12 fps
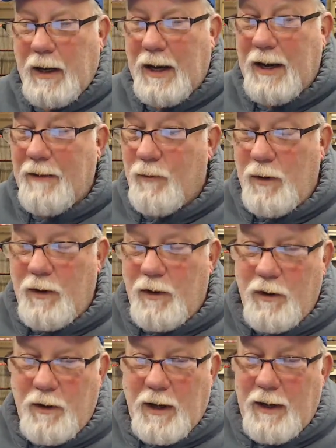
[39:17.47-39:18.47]
I have one
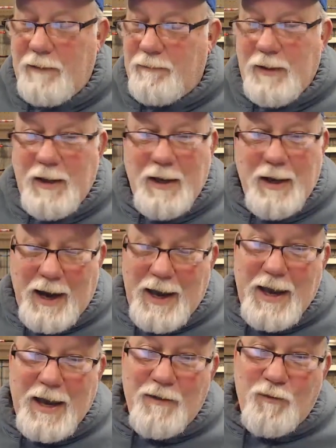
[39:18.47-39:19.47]
on. I
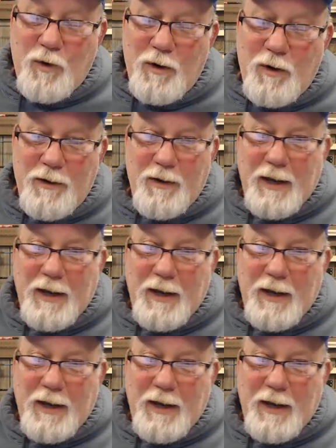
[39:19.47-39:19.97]
have one